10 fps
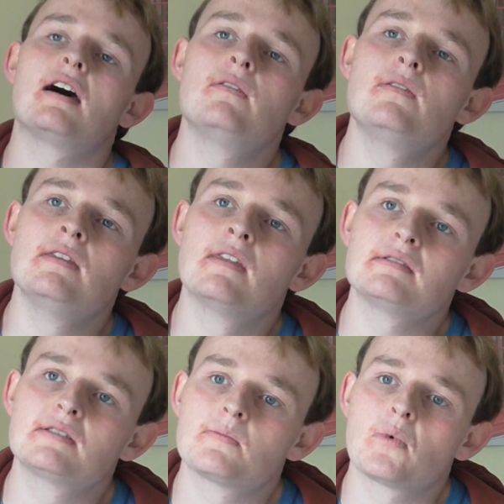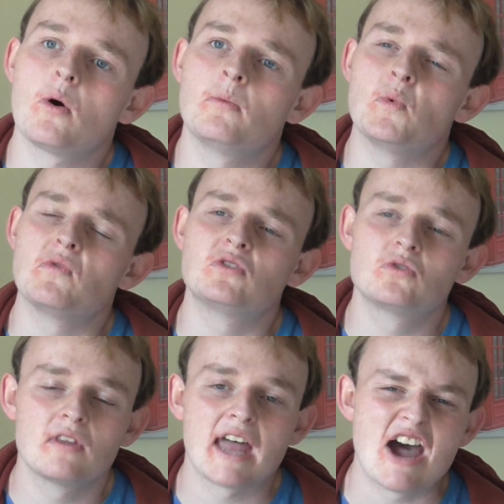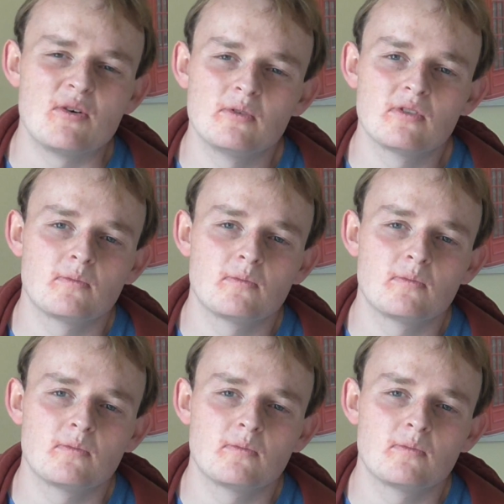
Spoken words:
I think that's the problem with that,